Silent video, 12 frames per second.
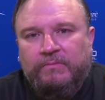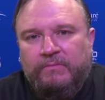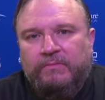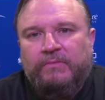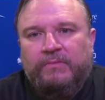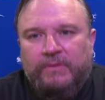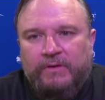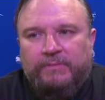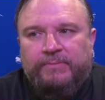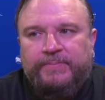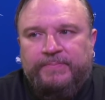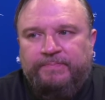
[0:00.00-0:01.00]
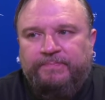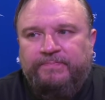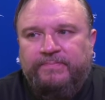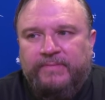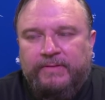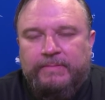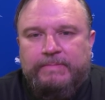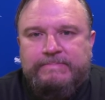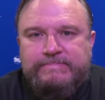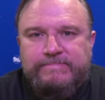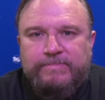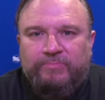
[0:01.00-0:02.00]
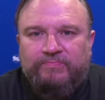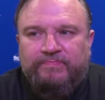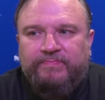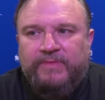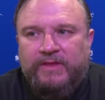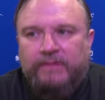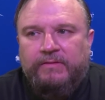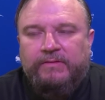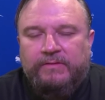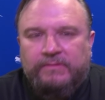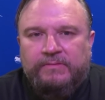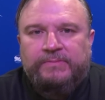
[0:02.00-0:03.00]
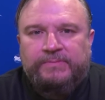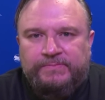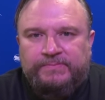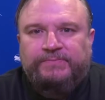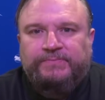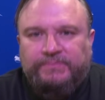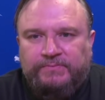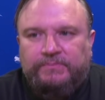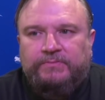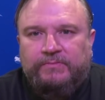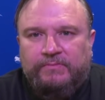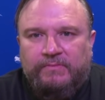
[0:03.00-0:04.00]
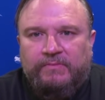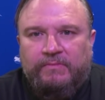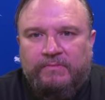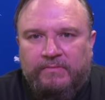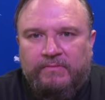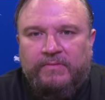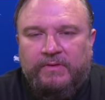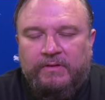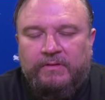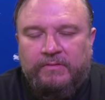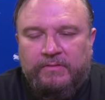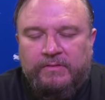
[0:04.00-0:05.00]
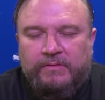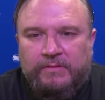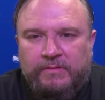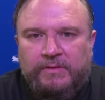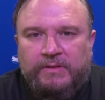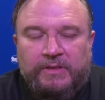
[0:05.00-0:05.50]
on if Doc has a preference of who he works out with that he will, and if there's changes in mechanics that he will?